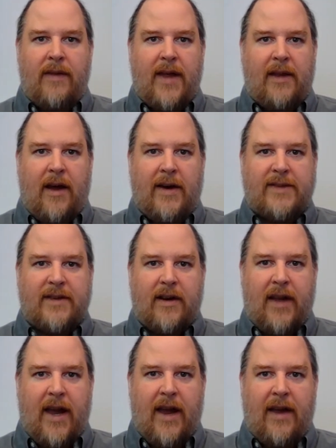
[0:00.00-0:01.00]
They lost their
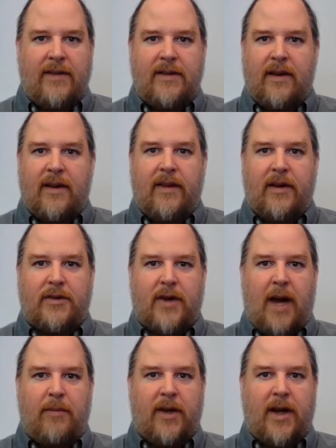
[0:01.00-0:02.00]
land, their
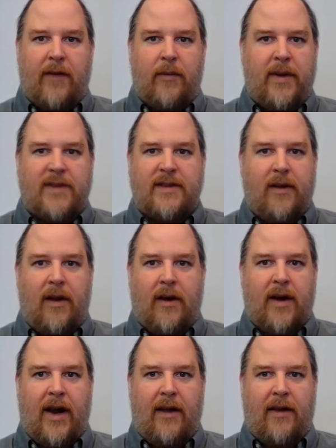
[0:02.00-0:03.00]
tribal governments no
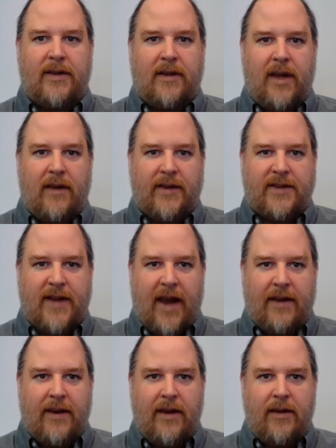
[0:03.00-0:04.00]
longer held legal
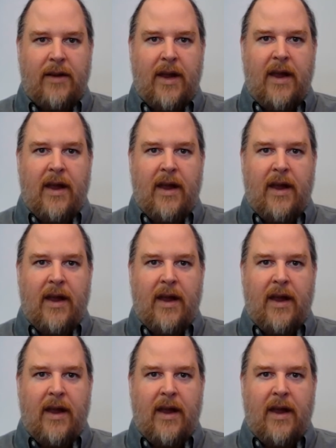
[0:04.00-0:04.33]
standing,